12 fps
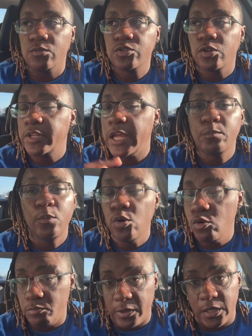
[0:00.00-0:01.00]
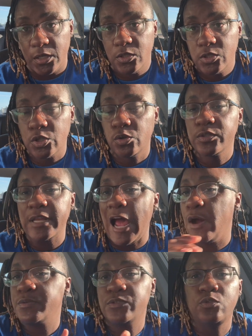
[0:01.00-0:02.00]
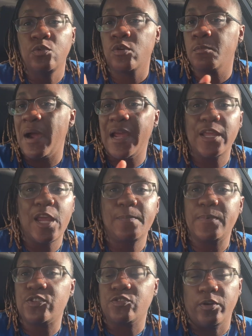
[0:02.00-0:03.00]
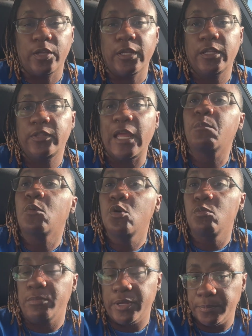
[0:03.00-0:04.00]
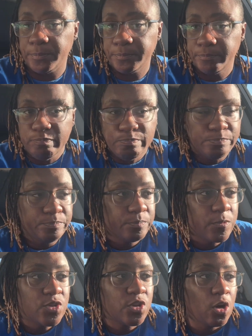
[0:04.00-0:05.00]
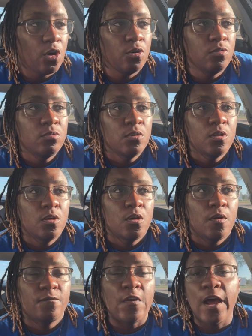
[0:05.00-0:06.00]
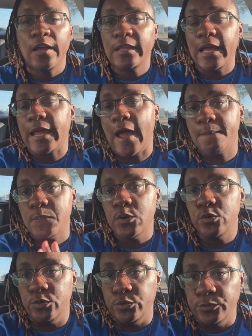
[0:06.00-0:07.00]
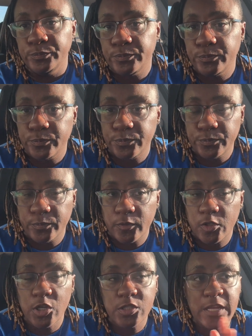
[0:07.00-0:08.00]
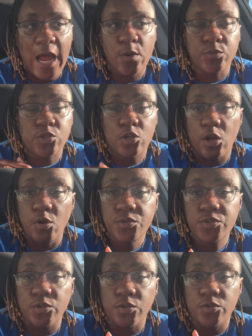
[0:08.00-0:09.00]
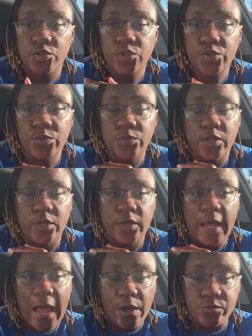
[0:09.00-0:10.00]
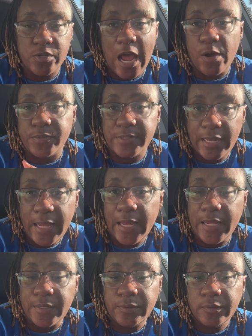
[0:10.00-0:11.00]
So they moved me. So as I was doing my epi training, they moved me. So finally I got moved because I was closer to the house I was at.